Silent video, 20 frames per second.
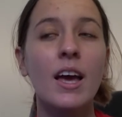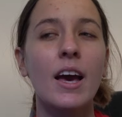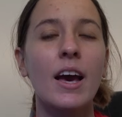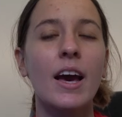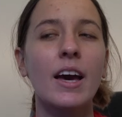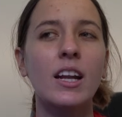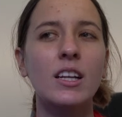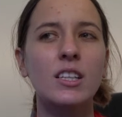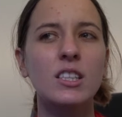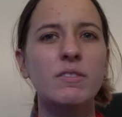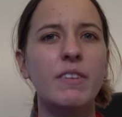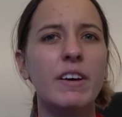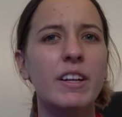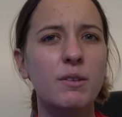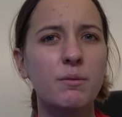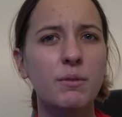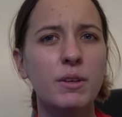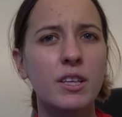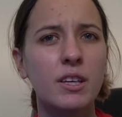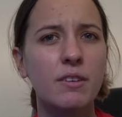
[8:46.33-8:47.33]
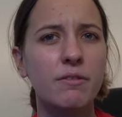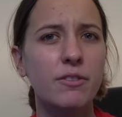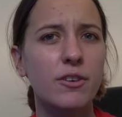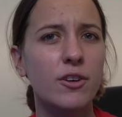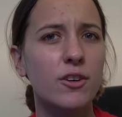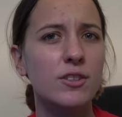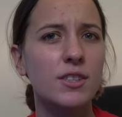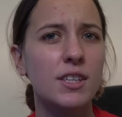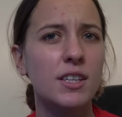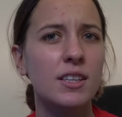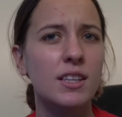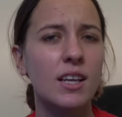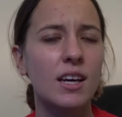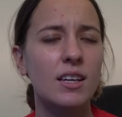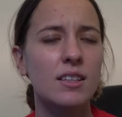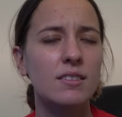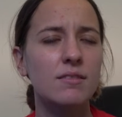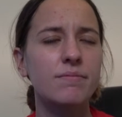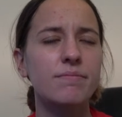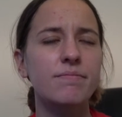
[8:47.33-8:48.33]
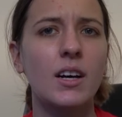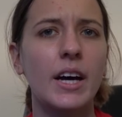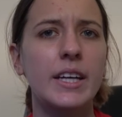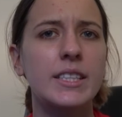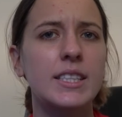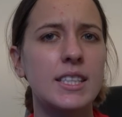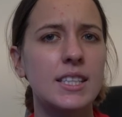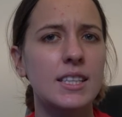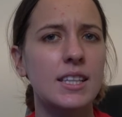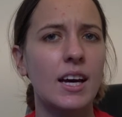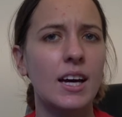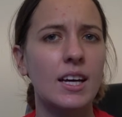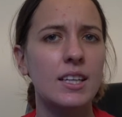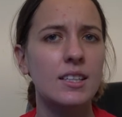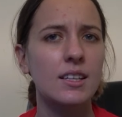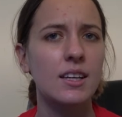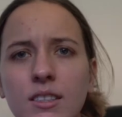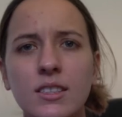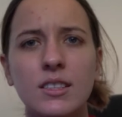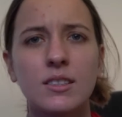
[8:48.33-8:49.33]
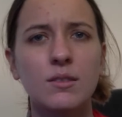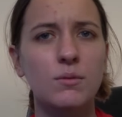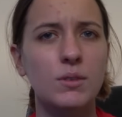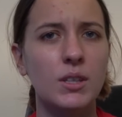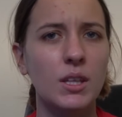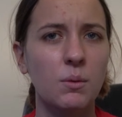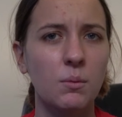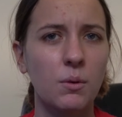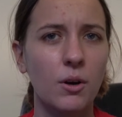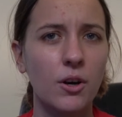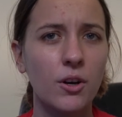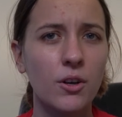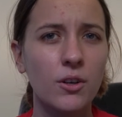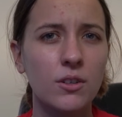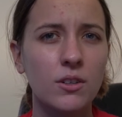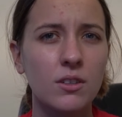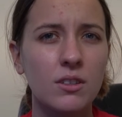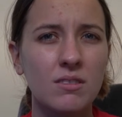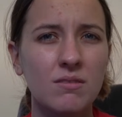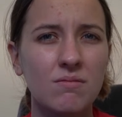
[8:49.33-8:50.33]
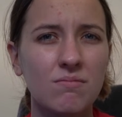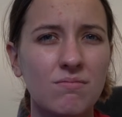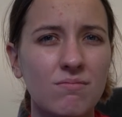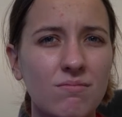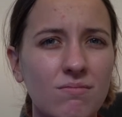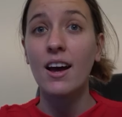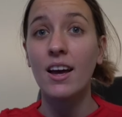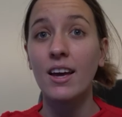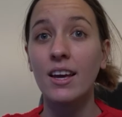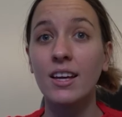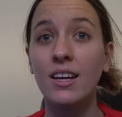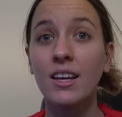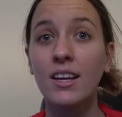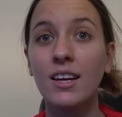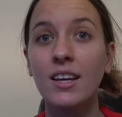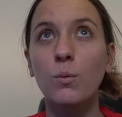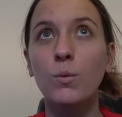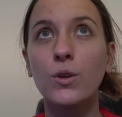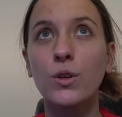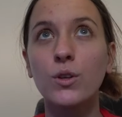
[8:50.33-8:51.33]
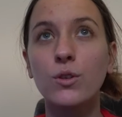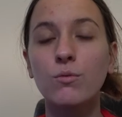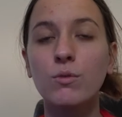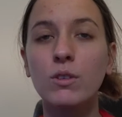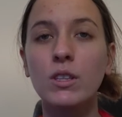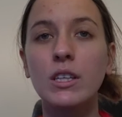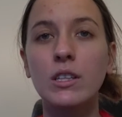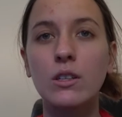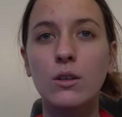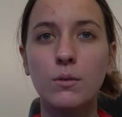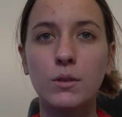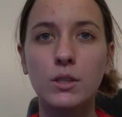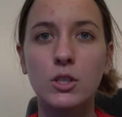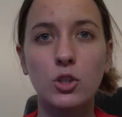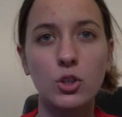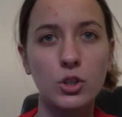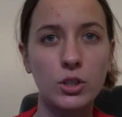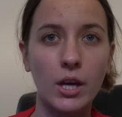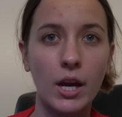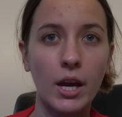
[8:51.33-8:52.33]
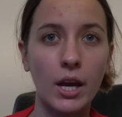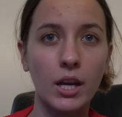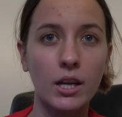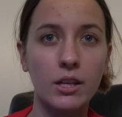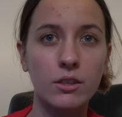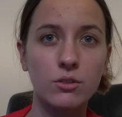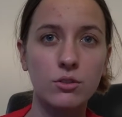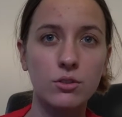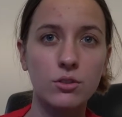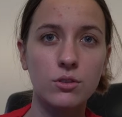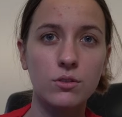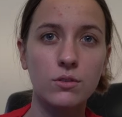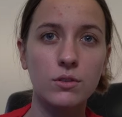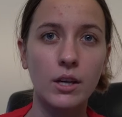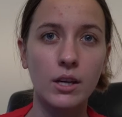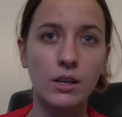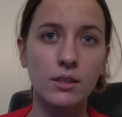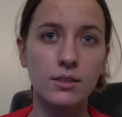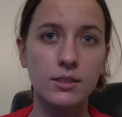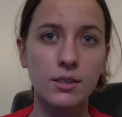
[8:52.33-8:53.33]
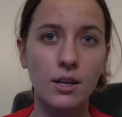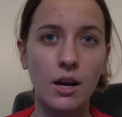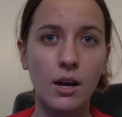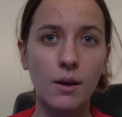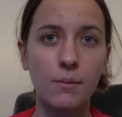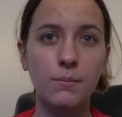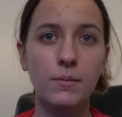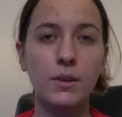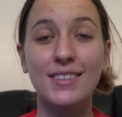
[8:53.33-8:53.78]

And I just found it really confusing that I did that, it didn't really work. I wouldn't really know what to change next time.